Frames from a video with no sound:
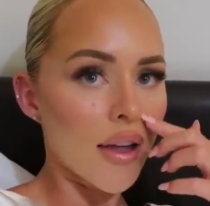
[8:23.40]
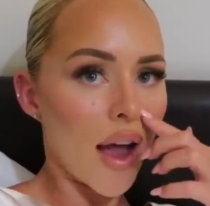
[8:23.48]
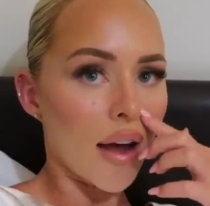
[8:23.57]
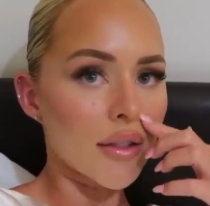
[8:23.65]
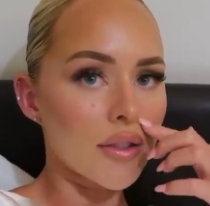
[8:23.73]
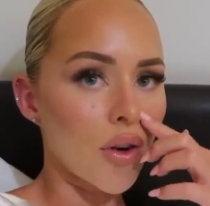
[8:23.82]

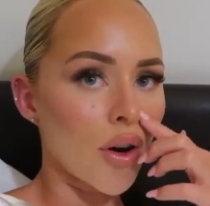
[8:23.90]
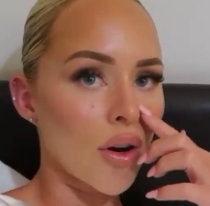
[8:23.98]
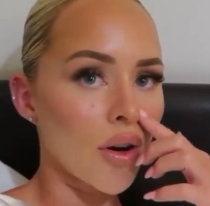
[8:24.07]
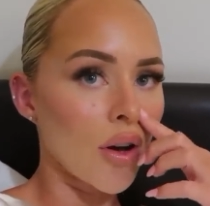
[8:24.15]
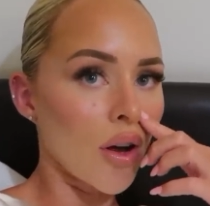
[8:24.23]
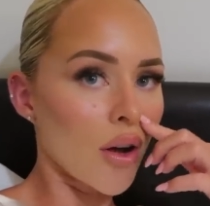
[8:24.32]
Yeah,
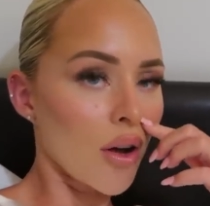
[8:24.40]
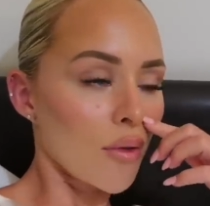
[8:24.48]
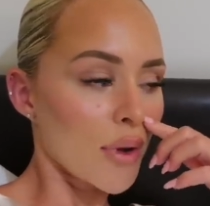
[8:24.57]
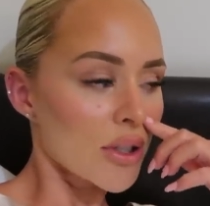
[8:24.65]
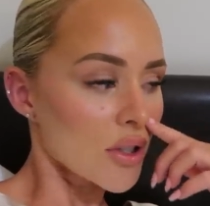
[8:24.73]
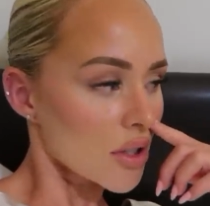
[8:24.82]
so
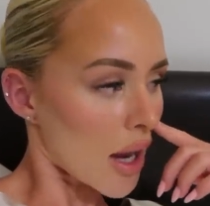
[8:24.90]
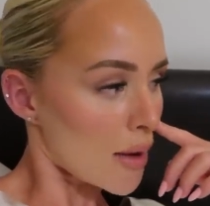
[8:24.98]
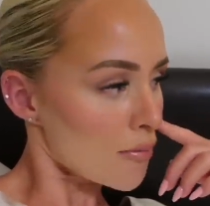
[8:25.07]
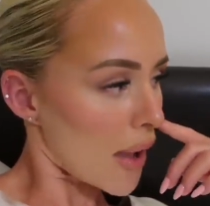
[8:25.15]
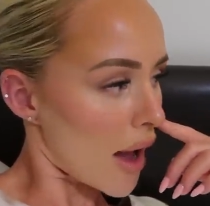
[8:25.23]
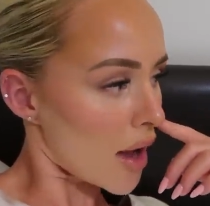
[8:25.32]
we just
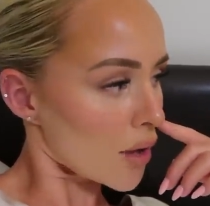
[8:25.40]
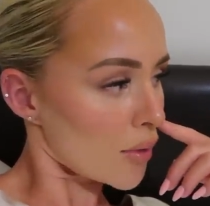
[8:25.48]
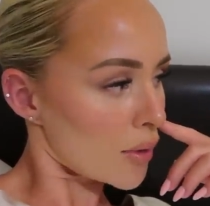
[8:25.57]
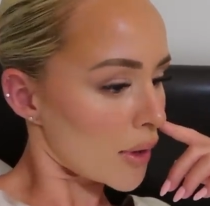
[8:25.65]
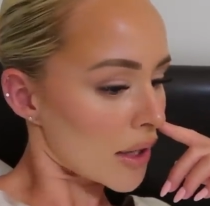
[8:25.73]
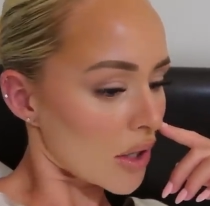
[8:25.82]
came back.
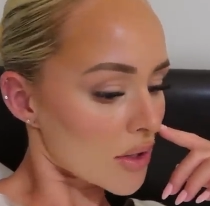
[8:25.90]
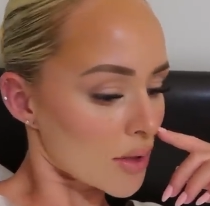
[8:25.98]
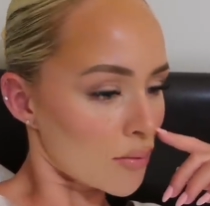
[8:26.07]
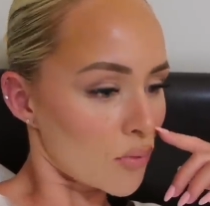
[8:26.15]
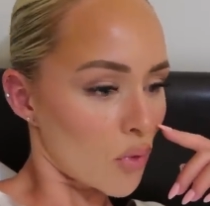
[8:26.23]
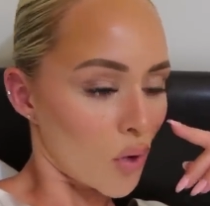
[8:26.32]
We went and got
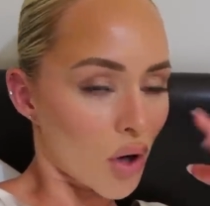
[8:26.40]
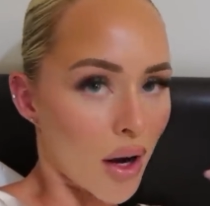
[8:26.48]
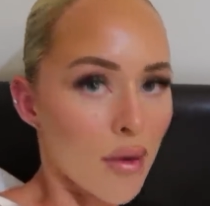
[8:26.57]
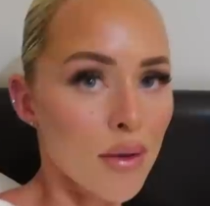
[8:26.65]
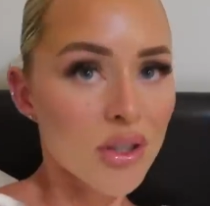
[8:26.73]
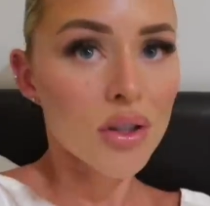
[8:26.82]
some
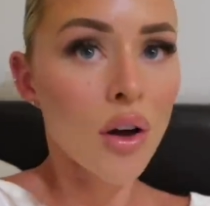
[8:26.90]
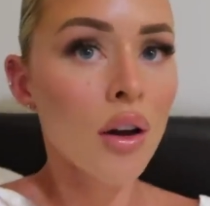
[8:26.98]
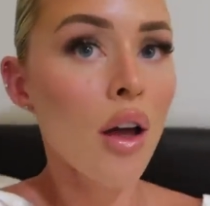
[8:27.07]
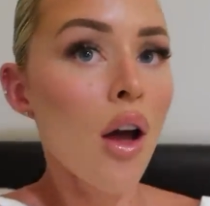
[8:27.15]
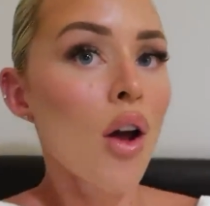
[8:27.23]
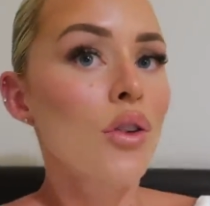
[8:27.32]
water. We just
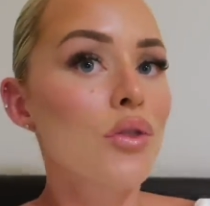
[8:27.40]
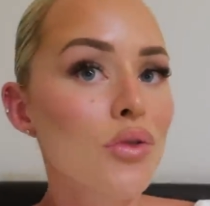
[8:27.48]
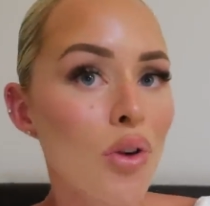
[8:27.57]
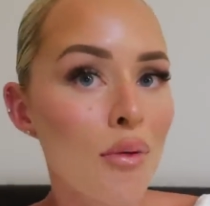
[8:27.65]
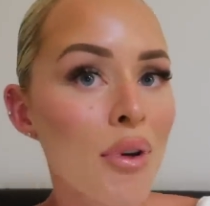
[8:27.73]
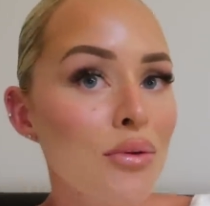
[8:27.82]
got
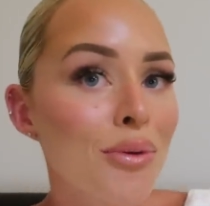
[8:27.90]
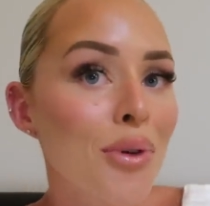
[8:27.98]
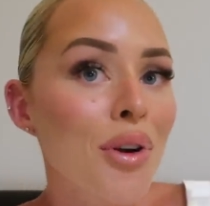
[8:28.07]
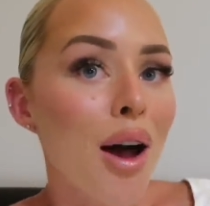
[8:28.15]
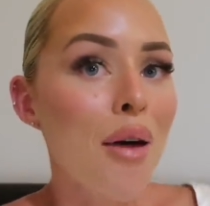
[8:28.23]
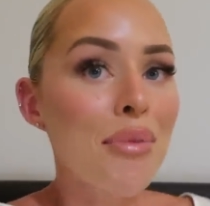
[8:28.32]
so much
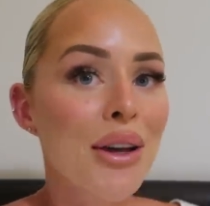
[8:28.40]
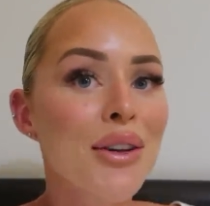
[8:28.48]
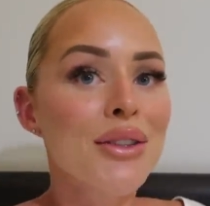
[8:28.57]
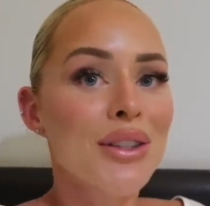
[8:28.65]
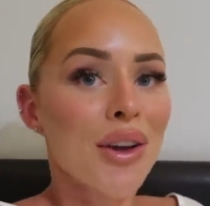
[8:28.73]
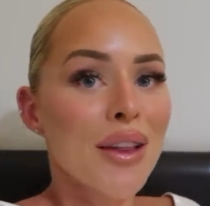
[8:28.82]
water
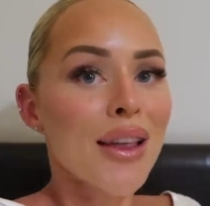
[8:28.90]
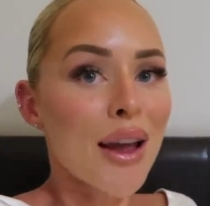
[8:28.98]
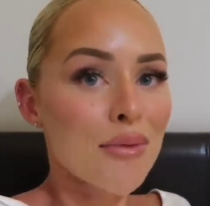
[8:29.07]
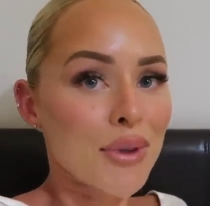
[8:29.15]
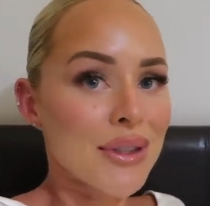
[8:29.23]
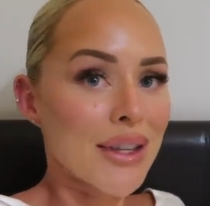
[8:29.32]
because the only thing
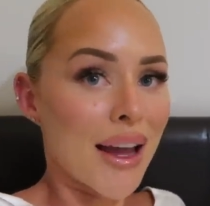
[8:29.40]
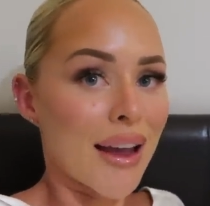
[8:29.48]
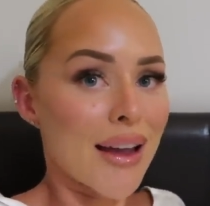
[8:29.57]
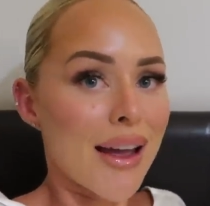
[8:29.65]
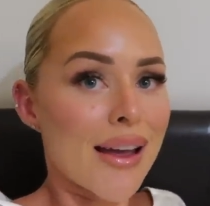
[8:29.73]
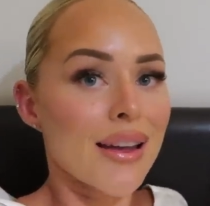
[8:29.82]
I would
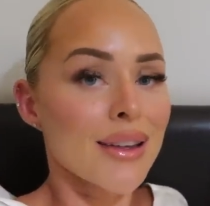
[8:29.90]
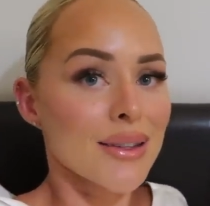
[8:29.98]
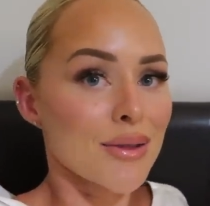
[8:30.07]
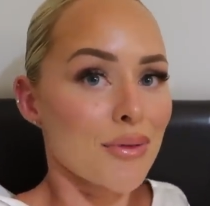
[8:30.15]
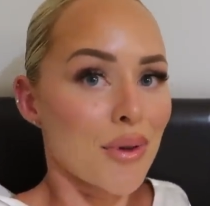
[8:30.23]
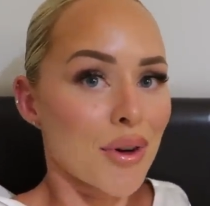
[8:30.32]
say
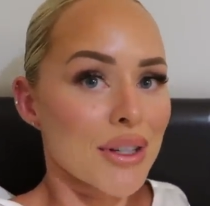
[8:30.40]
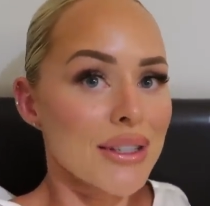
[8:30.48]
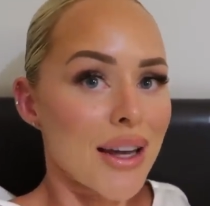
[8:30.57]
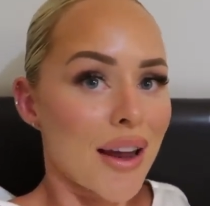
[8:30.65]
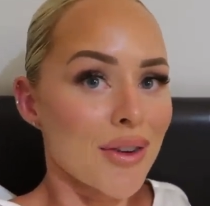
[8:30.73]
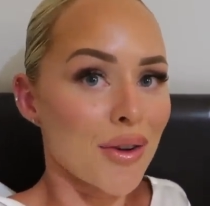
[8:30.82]
is the water is
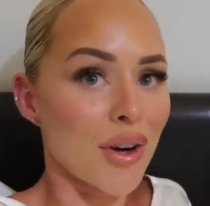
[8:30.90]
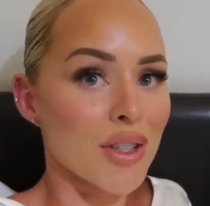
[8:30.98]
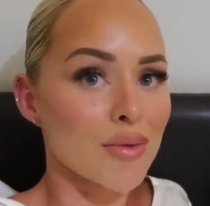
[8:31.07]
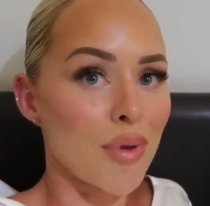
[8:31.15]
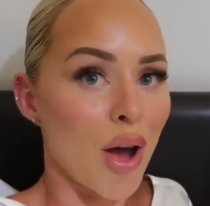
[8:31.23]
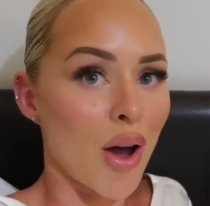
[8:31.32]
10
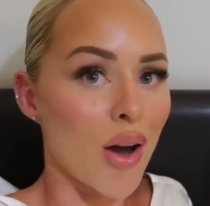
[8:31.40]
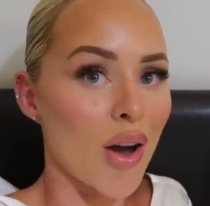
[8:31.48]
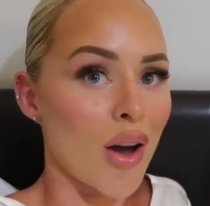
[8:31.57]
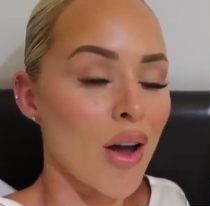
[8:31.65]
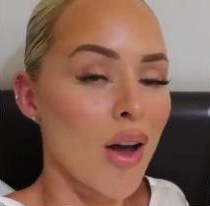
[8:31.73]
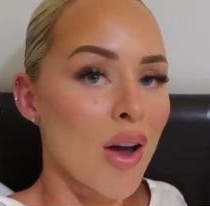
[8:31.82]
euros
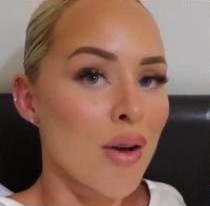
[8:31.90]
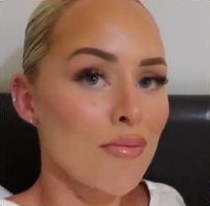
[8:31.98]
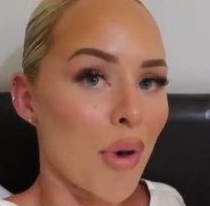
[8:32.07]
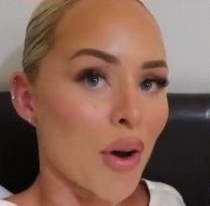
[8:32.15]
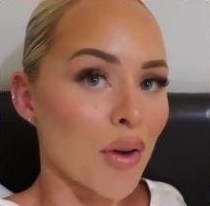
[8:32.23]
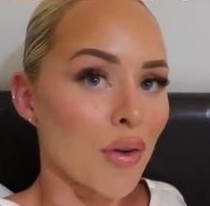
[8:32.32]
per
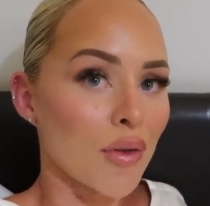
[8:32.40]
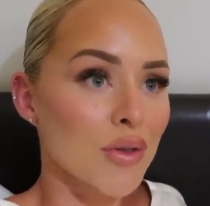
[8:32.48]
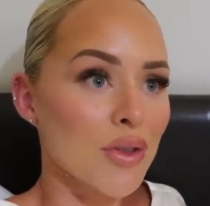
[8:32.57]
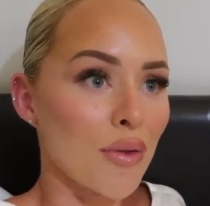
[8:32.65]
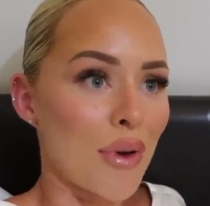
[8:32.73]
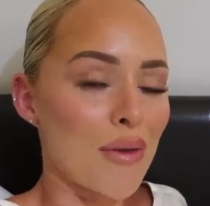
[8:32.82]
bottle.
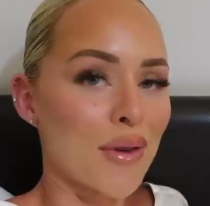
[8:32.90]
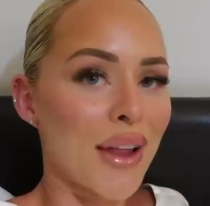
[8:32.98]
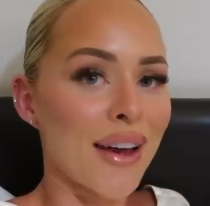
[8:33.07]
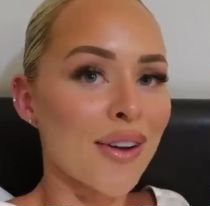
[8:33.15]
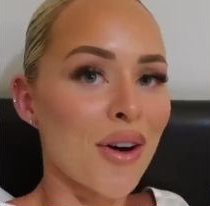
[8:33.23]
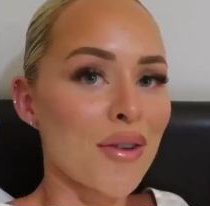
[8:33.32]
So we were
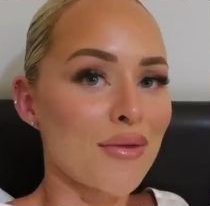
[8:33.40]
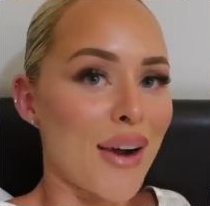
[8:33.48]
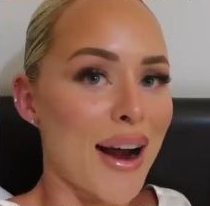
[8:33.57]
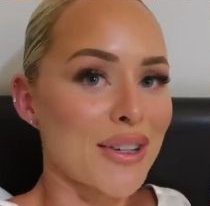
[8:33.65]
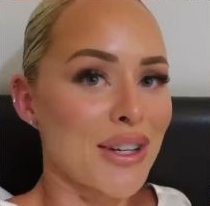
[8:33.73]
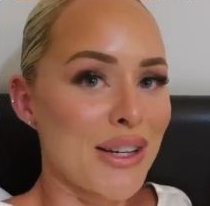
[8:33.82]
like on
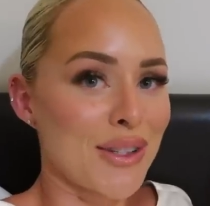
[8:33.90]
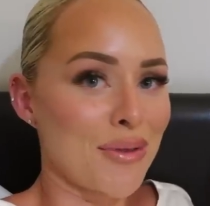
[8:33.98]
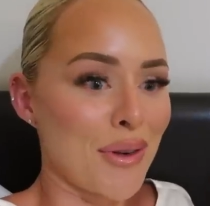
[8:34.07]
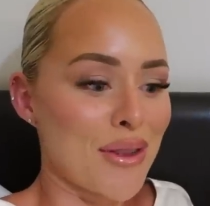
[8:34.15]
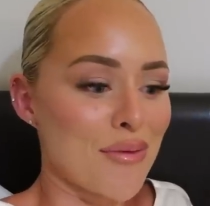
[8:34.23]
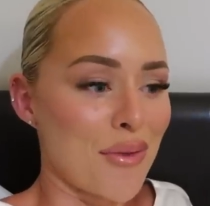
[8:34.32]
rations
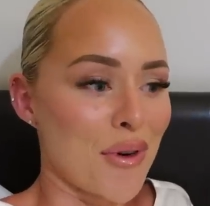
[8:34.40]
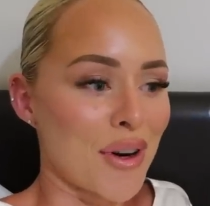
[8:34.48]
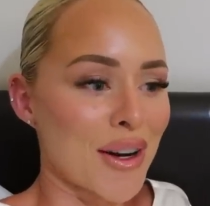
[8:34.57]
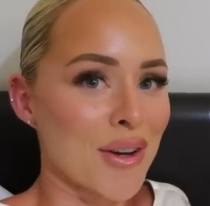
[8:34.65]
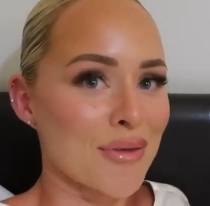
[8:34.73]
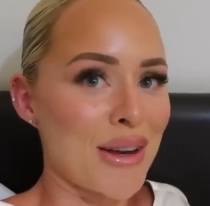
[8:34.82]
with the
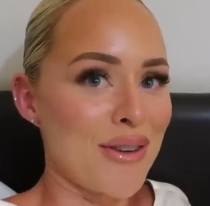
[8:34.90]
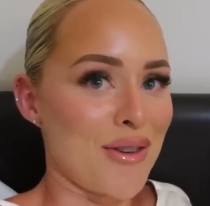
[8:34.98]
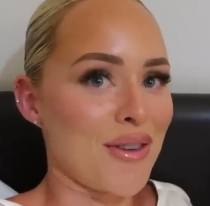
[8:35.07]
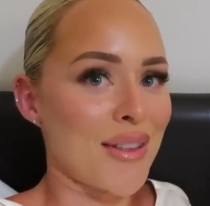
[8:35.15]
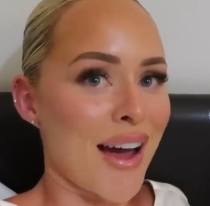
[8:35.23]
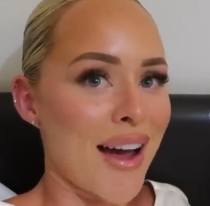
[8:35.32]
water because we
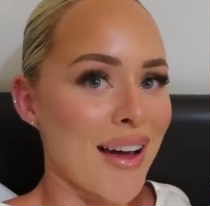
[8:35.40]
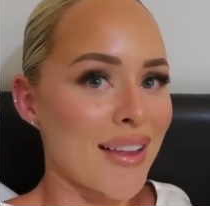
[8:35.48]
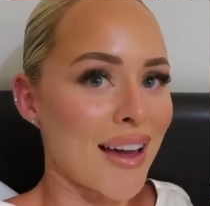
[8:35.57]
knew that.